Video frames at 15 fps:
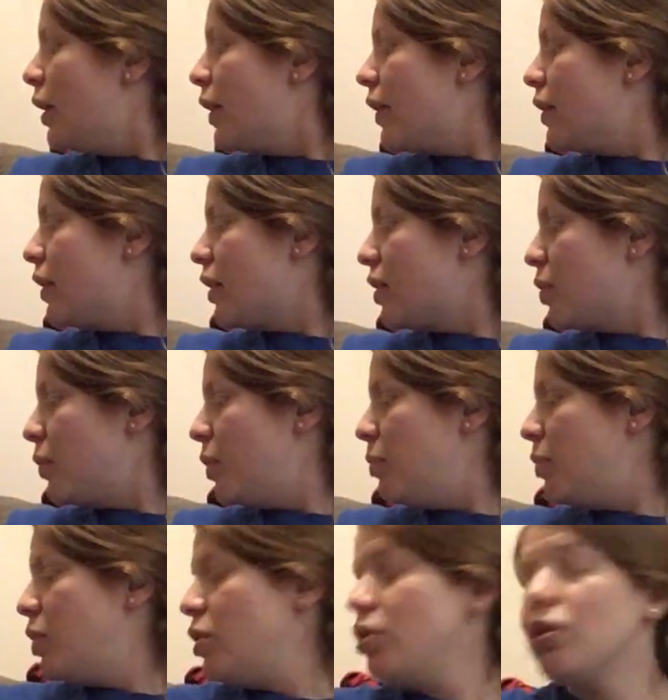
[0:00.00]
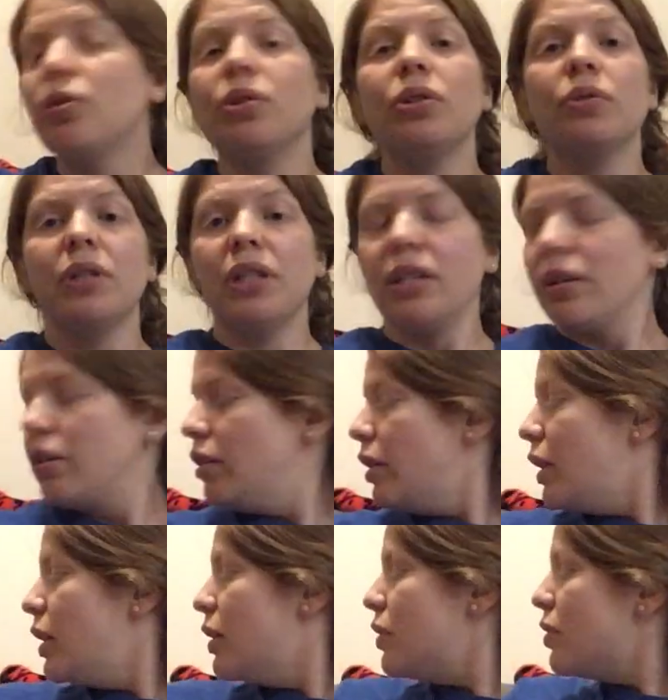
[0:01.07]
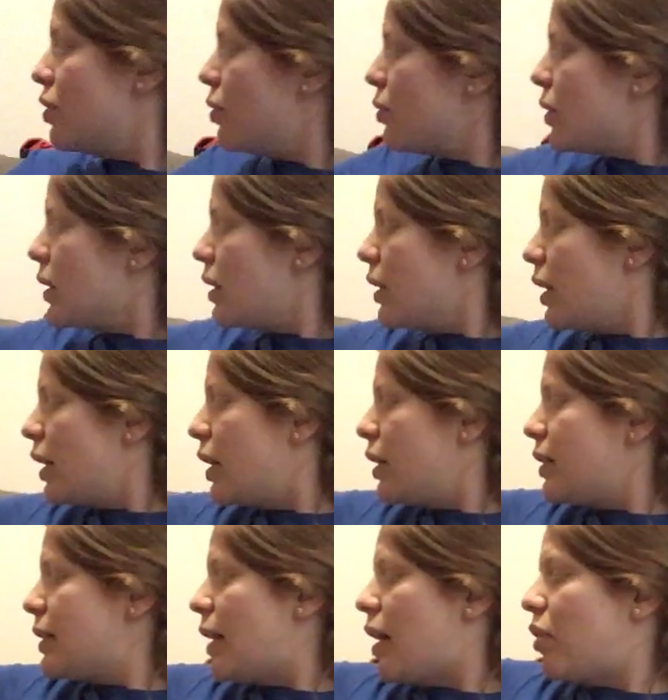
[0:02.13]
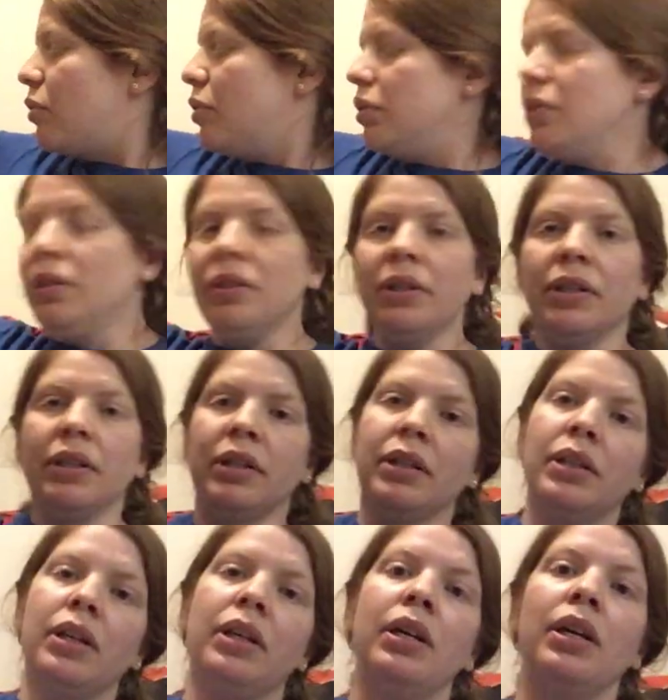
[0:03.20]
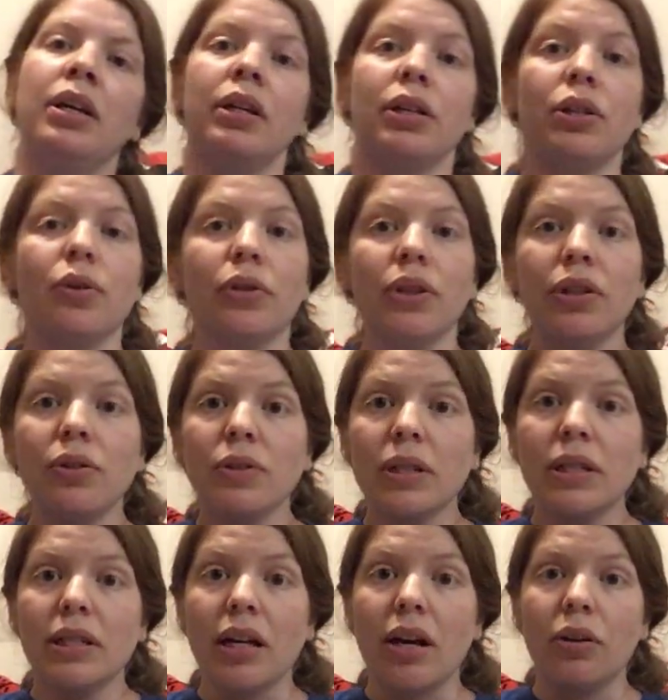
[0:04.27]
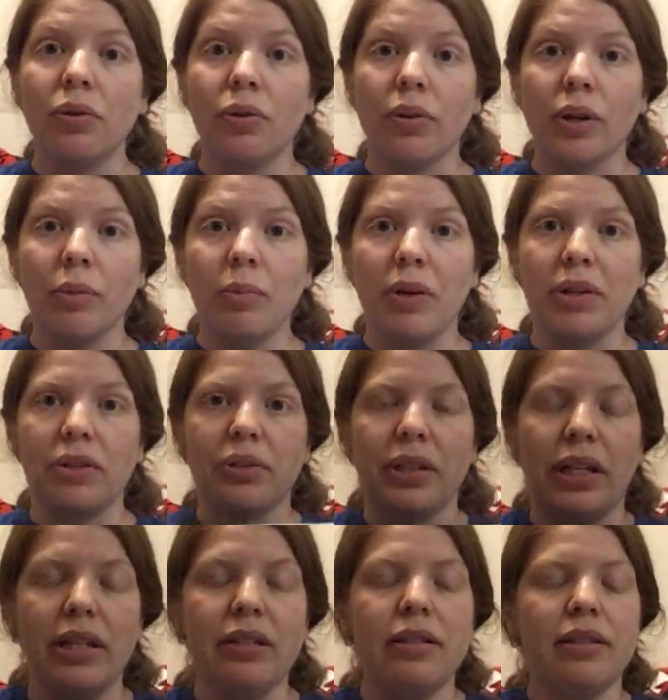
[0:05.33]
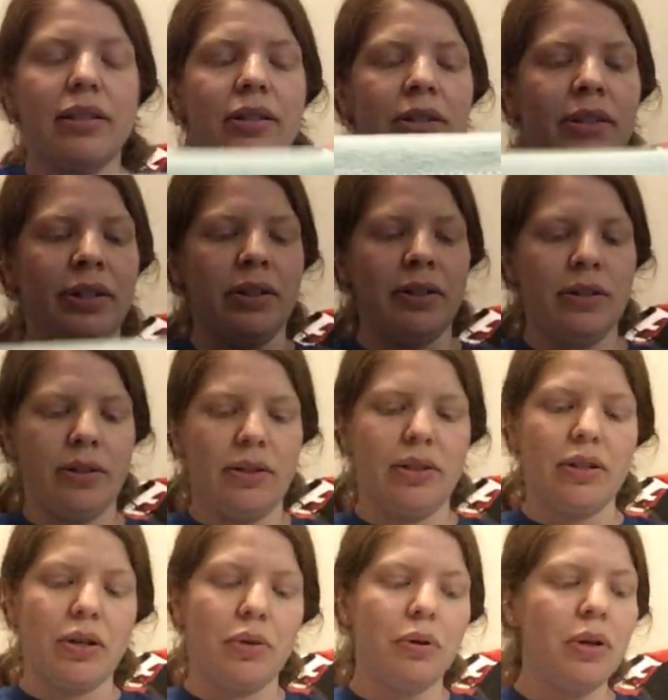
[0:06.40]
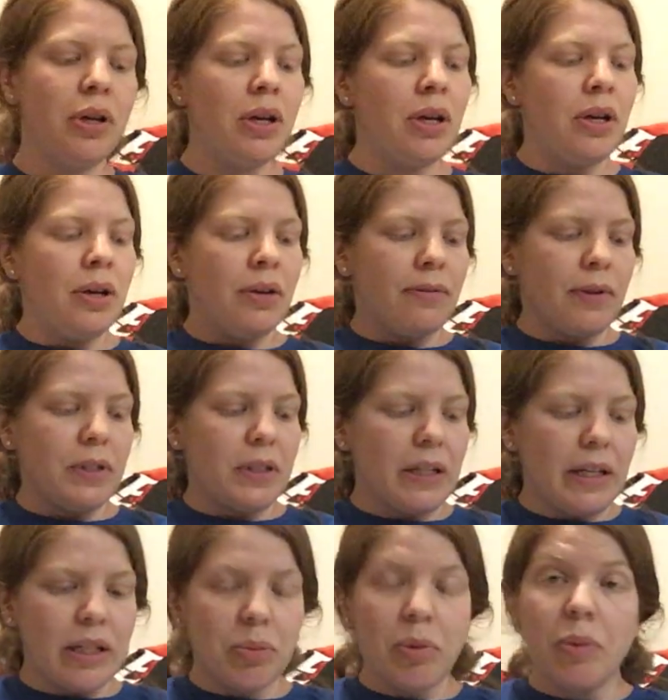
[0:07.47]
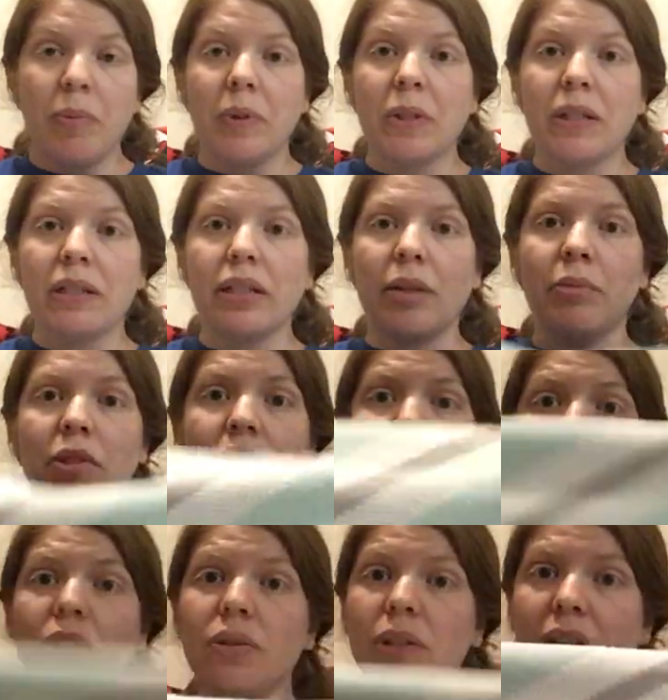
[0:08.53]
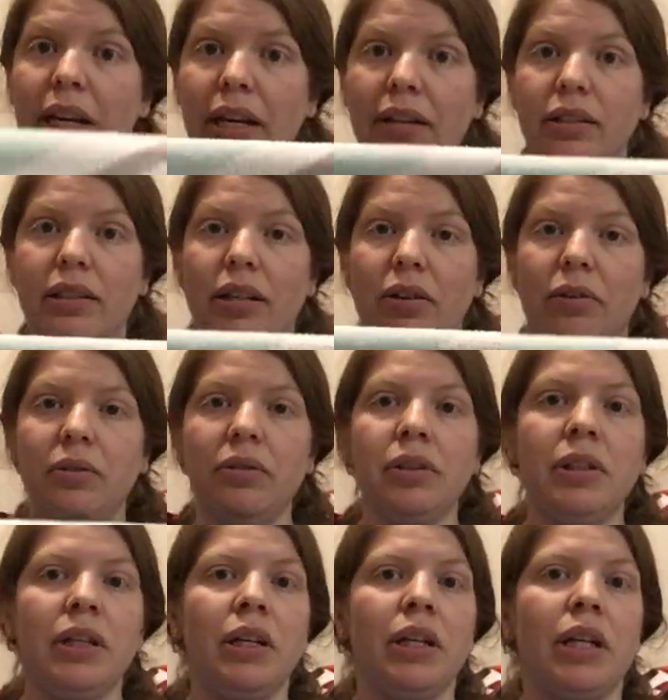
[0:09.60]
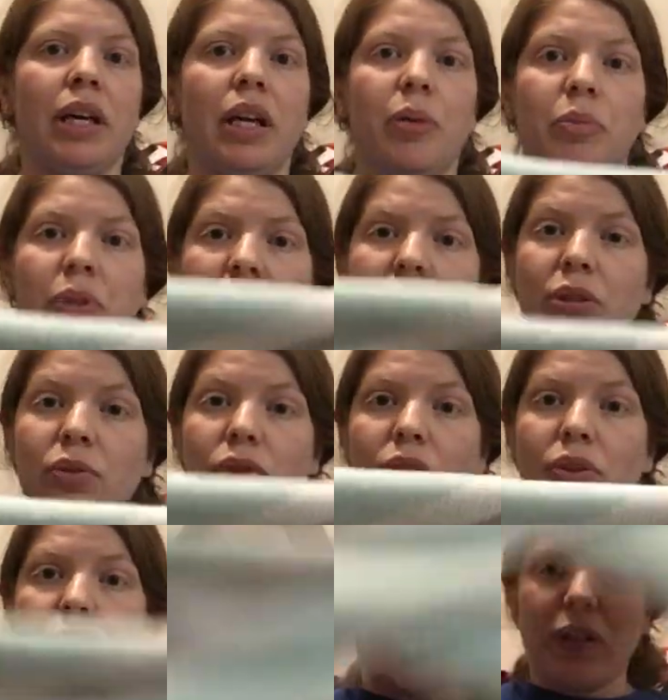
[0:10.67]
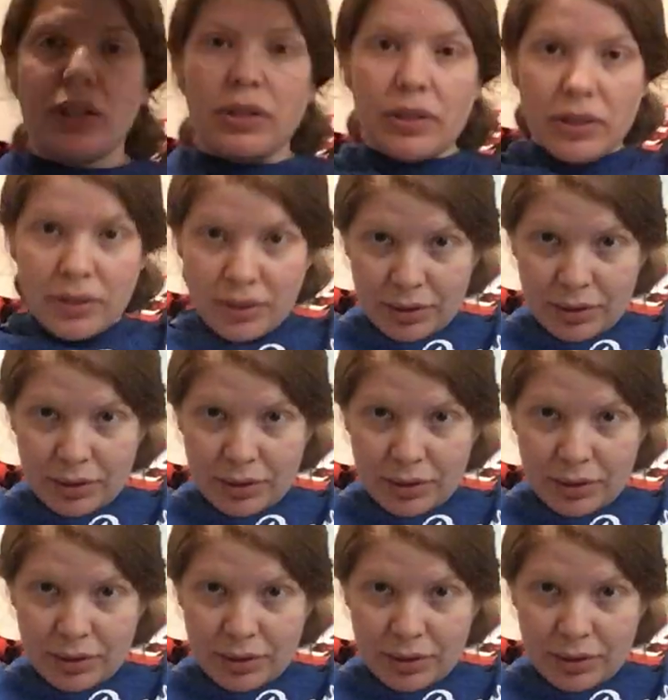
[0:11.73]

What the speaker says: The next one I'm going to show you here is using a towel. You can use a towel or a pillowcase. So for today's purposes, I'm just going to use a hand towel, and I'm going to use the corners.